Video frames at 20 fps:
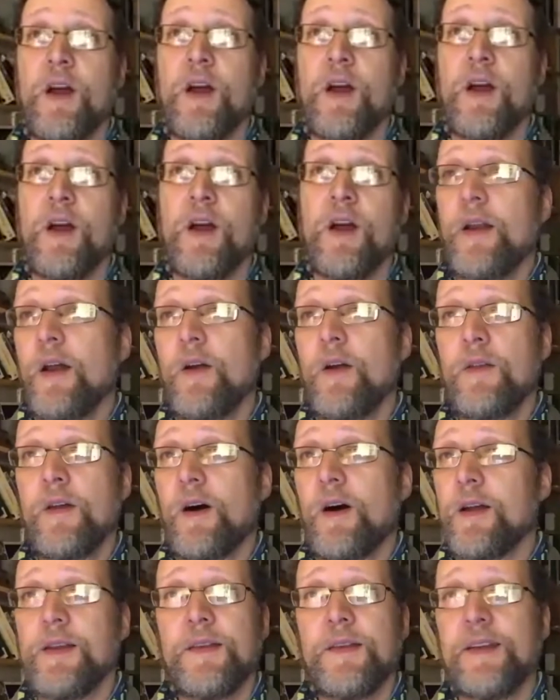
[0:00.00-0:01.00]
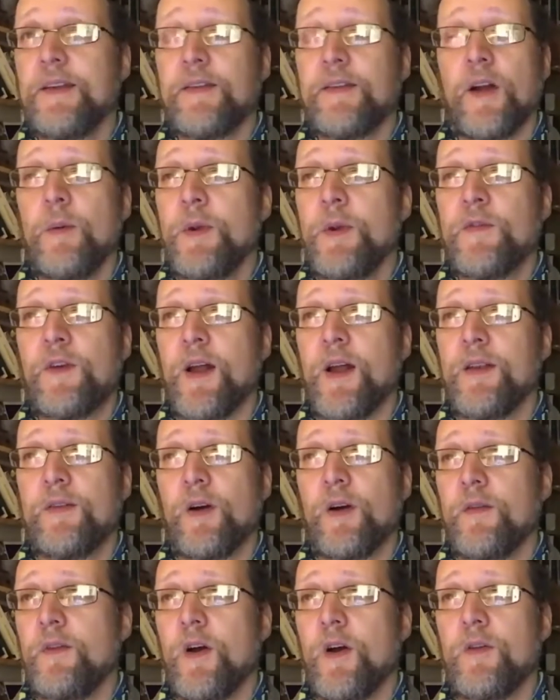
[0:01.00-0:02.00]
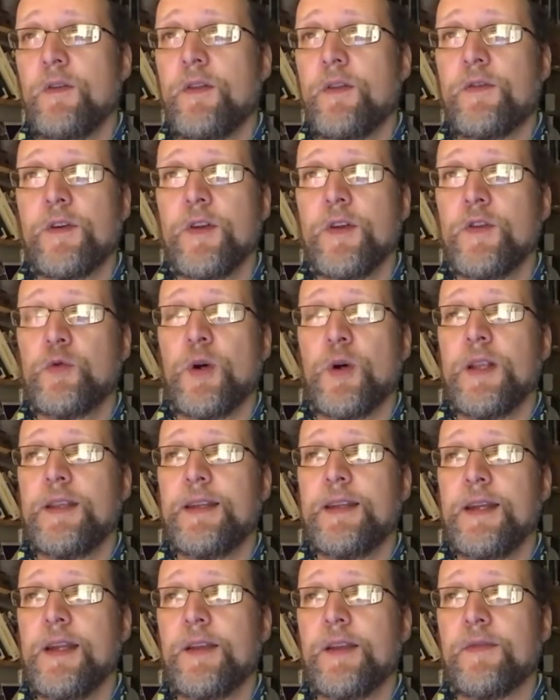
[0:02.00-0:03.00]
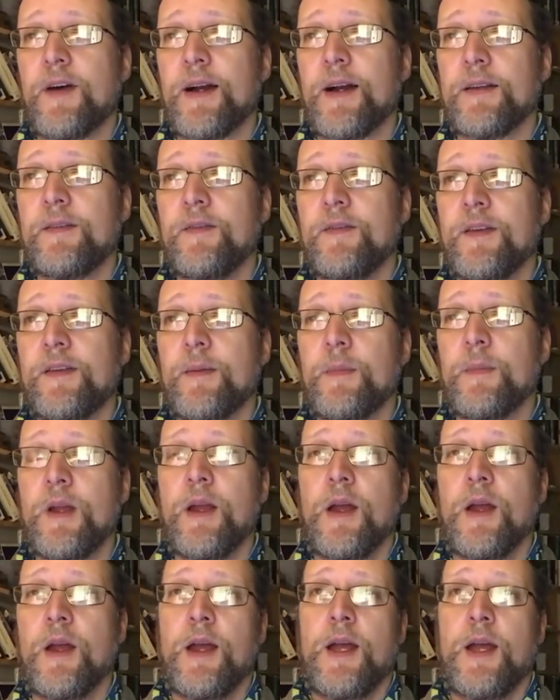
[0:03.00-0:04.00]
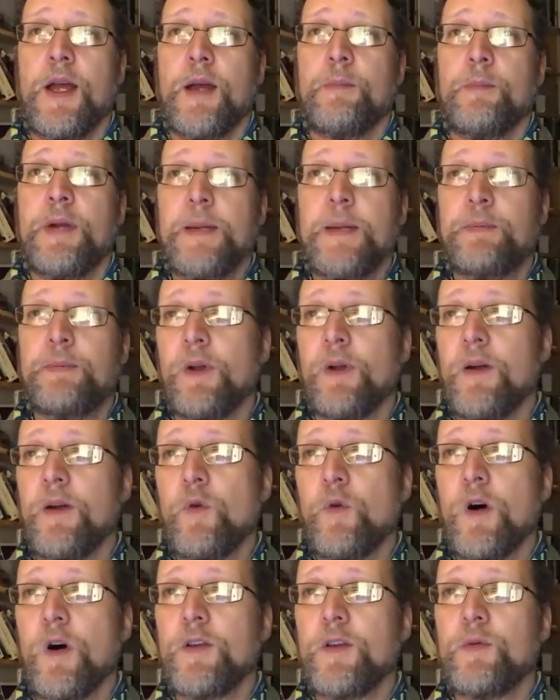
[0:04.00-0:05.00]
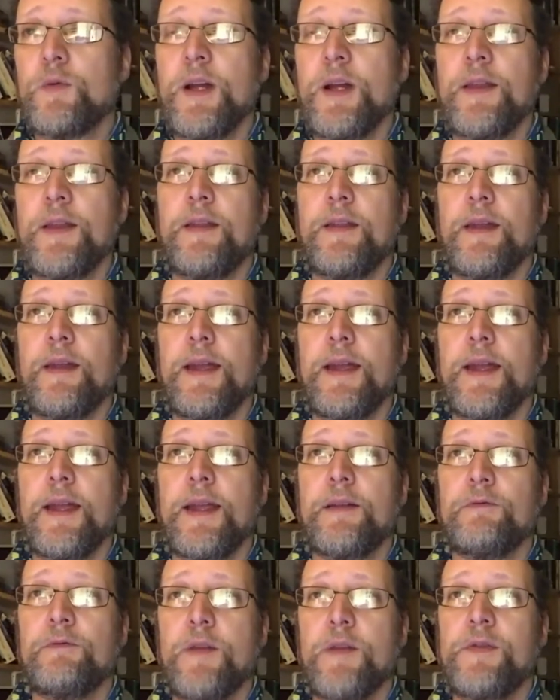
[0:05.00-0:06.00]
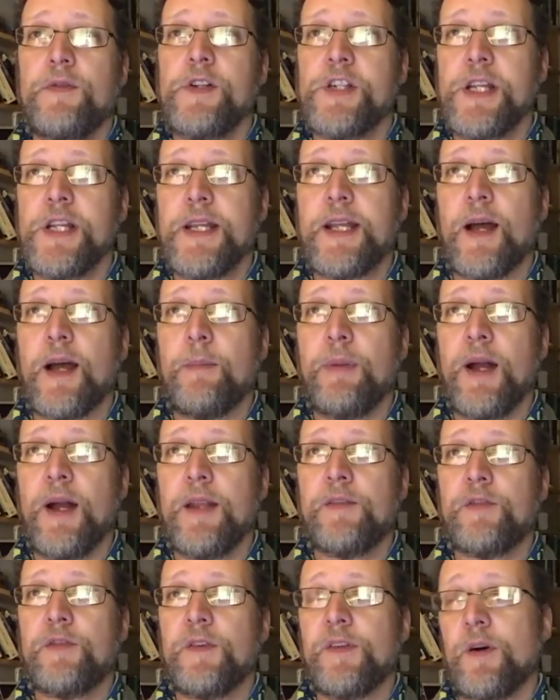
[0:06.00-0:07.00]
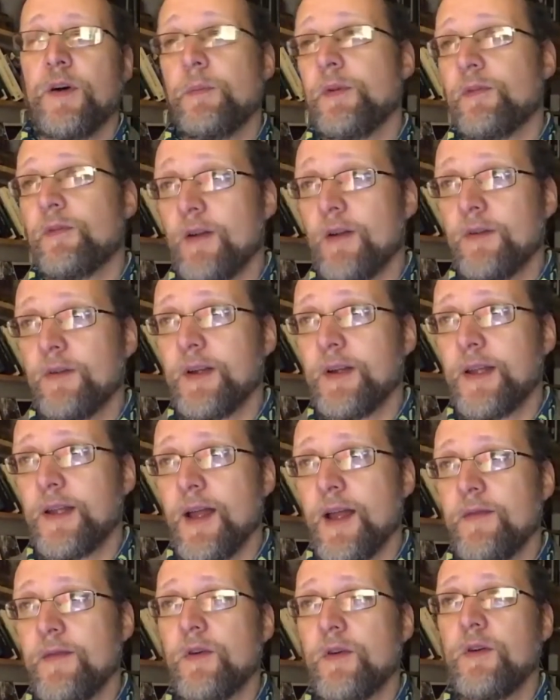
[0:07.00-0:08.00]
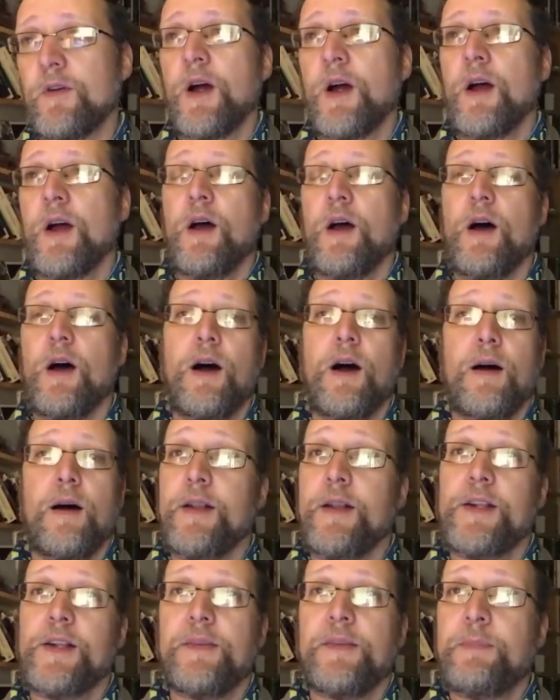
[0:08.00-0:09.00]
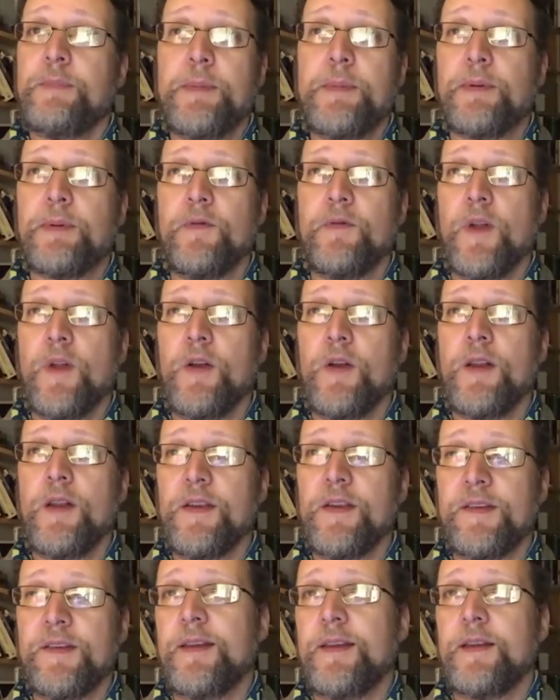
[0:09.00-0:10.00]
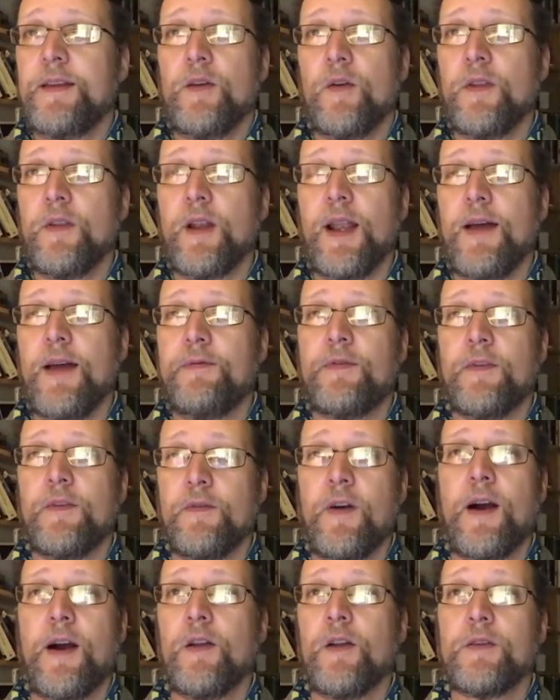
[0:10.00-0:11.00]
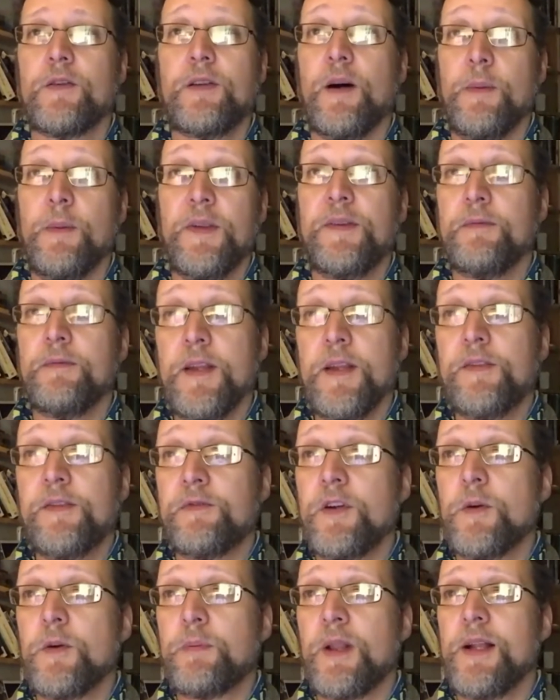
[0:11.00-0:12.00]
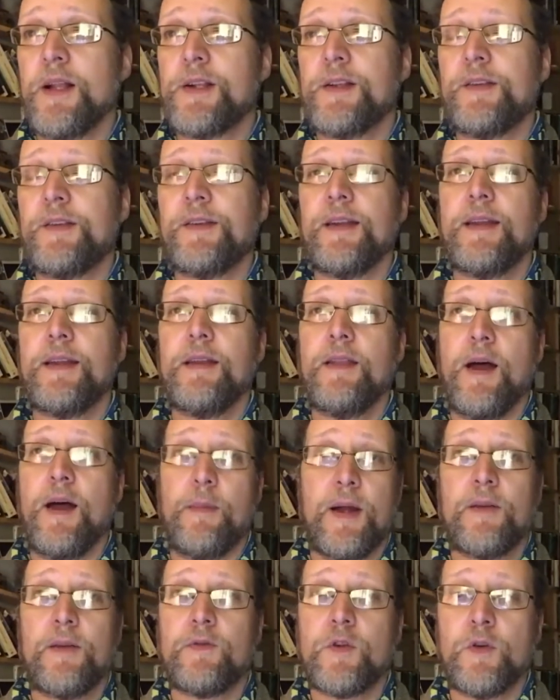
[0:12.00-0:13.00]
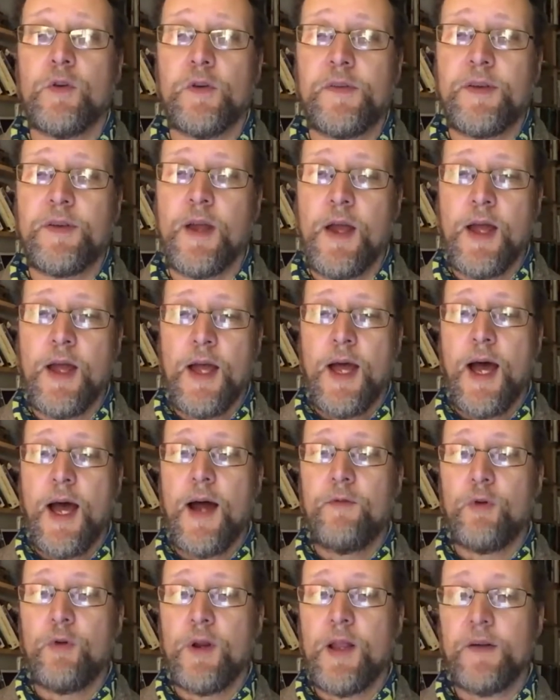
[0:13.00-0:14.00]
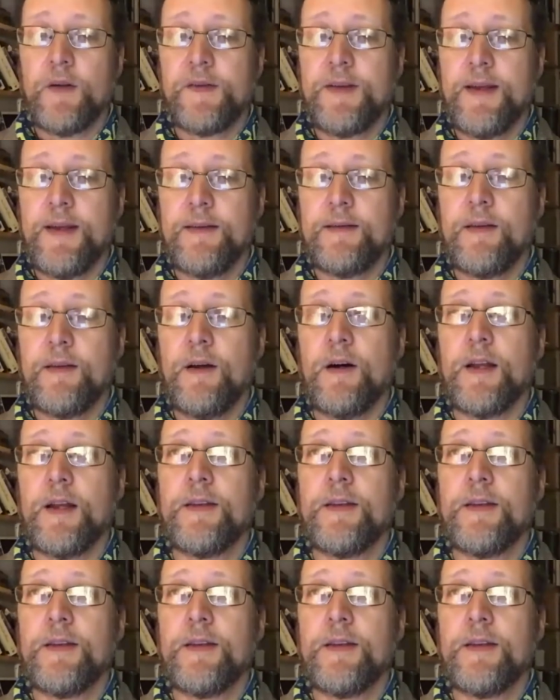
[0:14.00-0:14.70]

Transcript: I know that I can see so many friends I've known through 20 years of activism, people I've worked with in refugee campaigns, for example, around Dungavel, and just people I've known in the city and on the left for a very long time. It's a real pleasure to see them, and of course, everyone else here tonight.